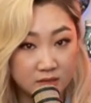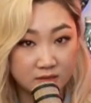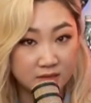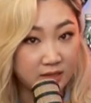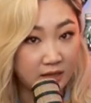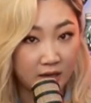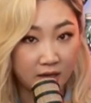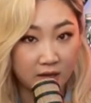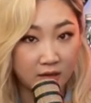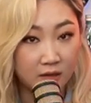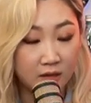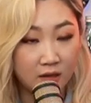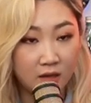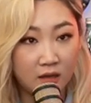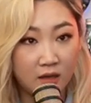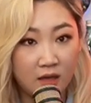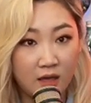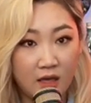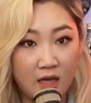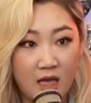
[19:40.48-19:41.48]
a day
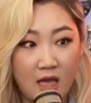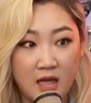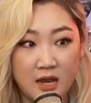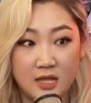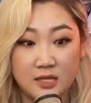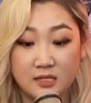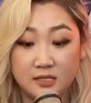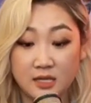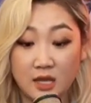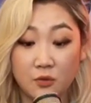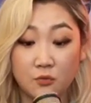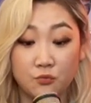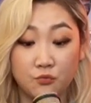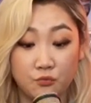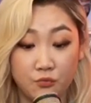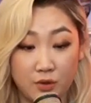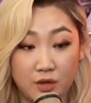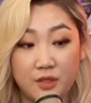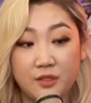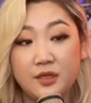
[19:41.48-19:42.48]
and it's like
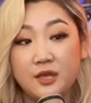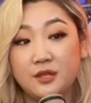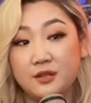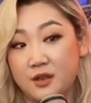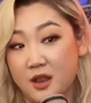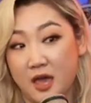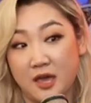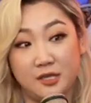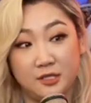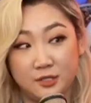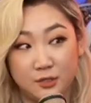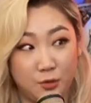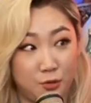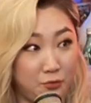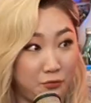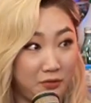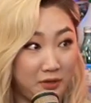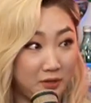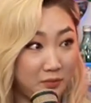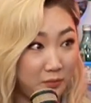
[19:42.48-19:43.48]
really nice
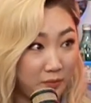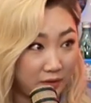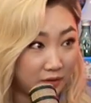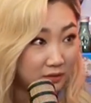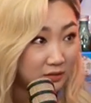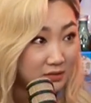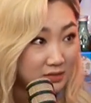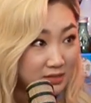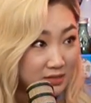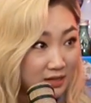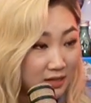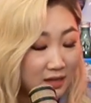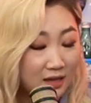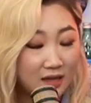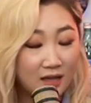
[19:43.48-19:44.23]
Korean meals.